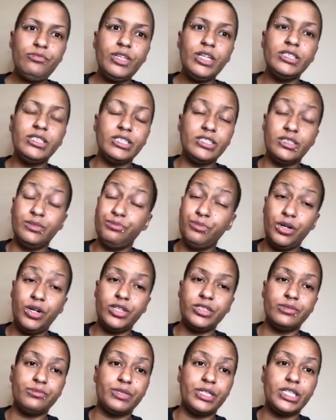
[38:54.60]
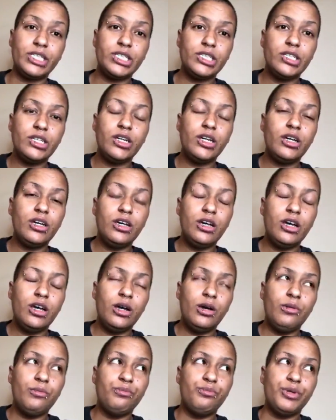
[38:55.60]
it doesn't bother me.
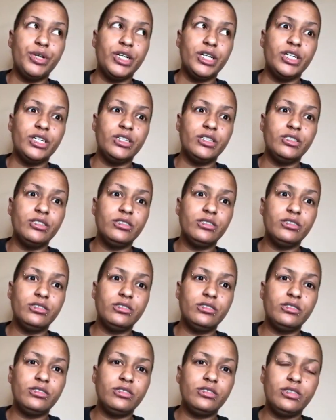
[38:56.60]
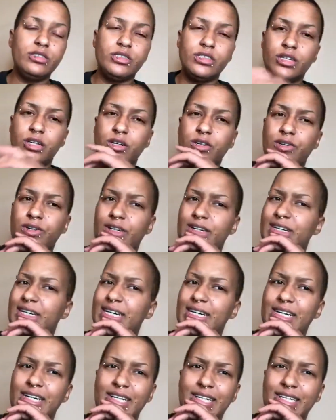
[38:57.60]
But, you know,
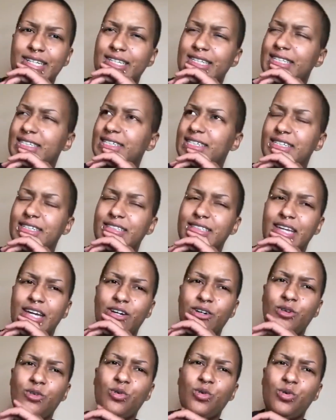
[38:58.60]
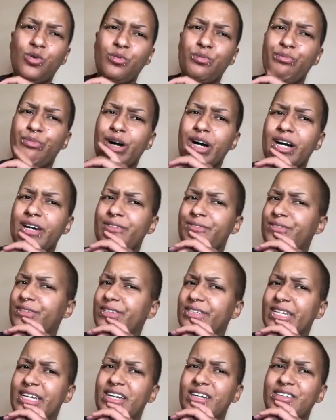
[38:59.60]
that whole bye
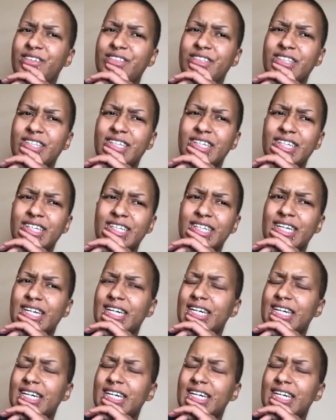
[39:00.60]
for now thing,